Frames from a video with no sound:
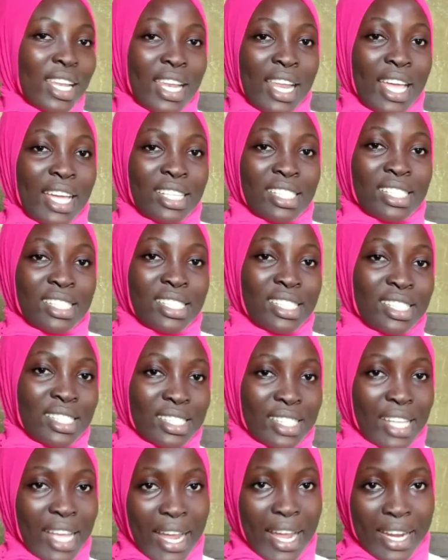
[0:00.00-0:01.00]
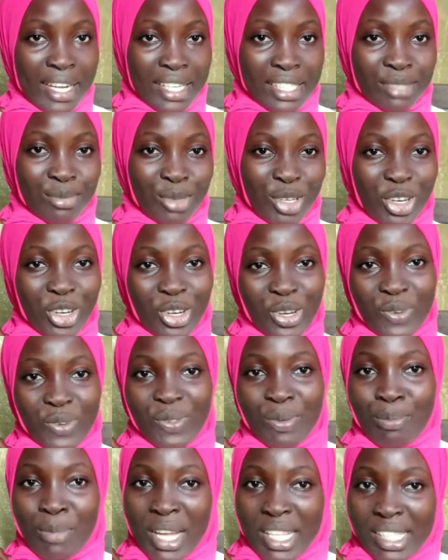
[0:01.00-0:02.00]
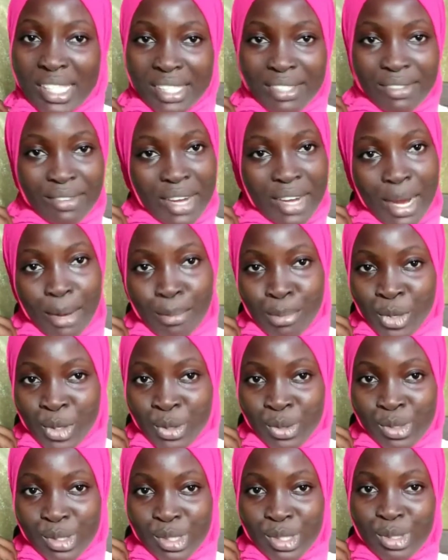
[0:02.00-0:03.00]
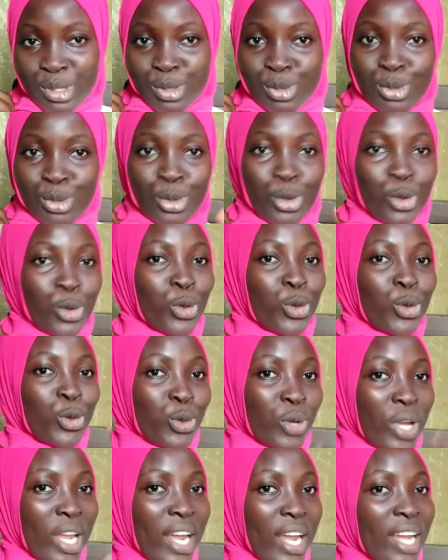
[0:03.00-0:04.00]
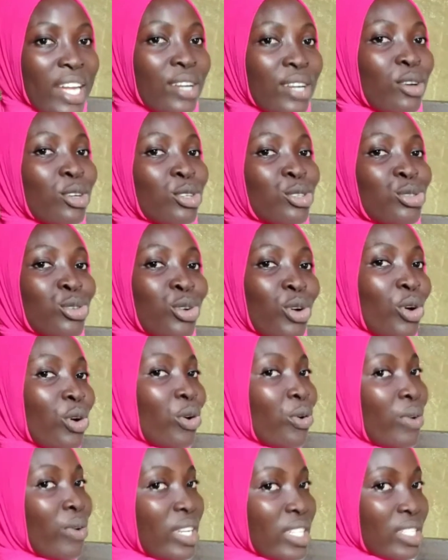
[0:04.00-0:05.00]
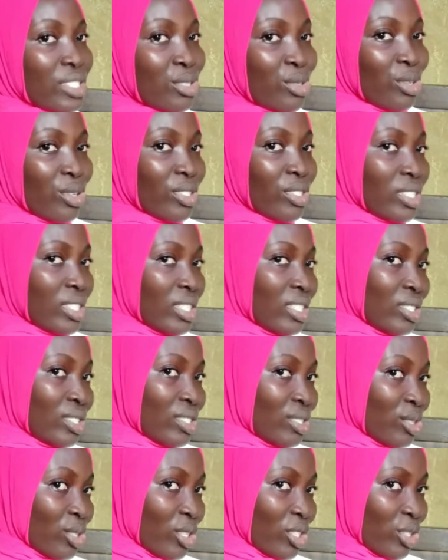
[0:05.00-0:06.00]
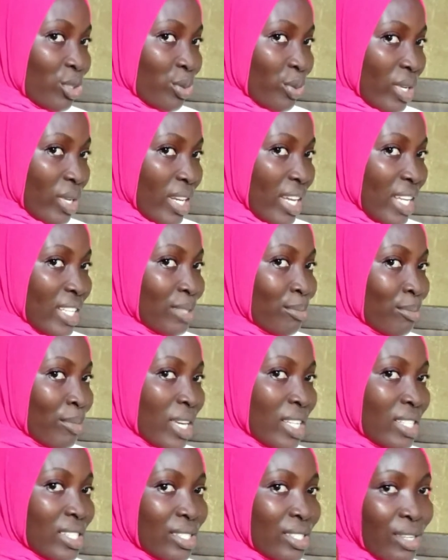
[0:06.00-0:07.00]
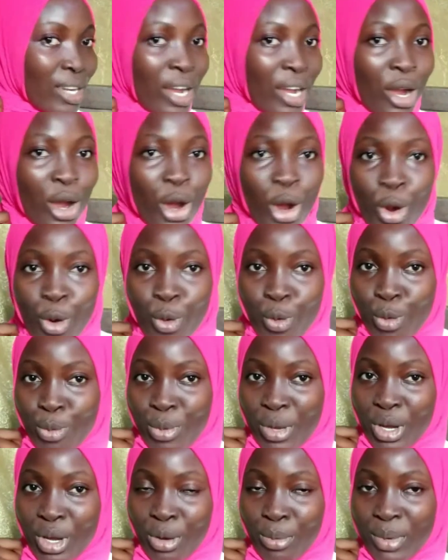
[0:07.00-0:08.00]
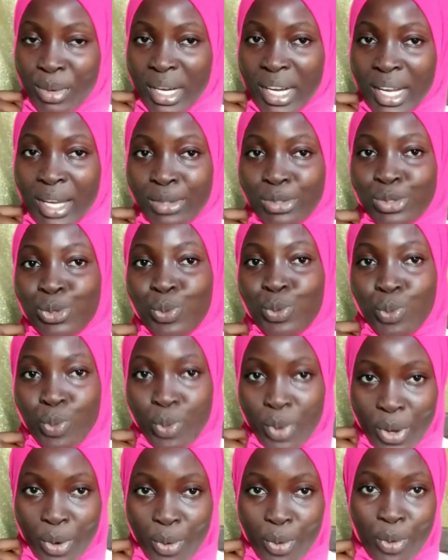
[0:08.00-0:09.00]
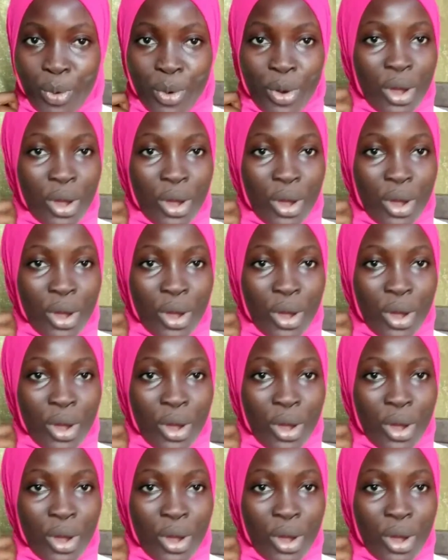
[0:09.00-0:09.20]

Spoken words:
like this side because of the material I'm using, so you can also correct yours in such a way that the material will be coming out well.